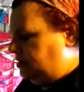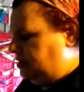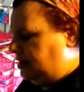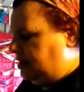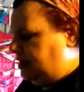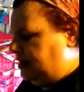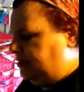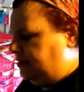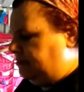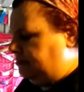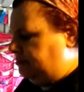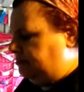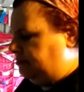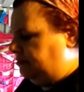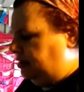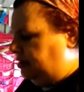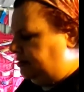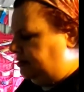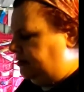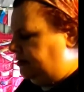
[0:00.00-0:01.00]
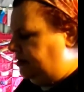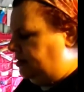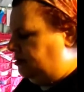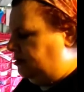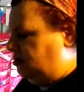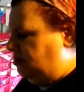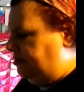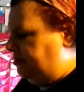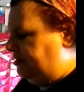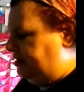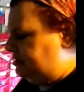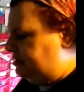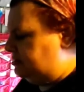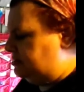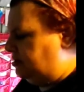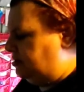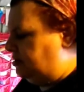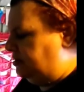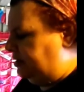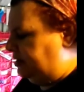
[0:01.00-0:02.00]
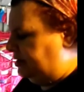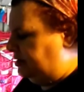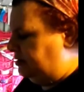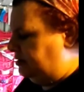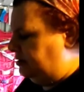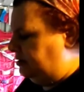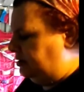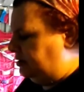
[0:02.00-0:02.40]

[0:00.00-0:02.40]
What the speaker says: You know, they all come with these, don't they?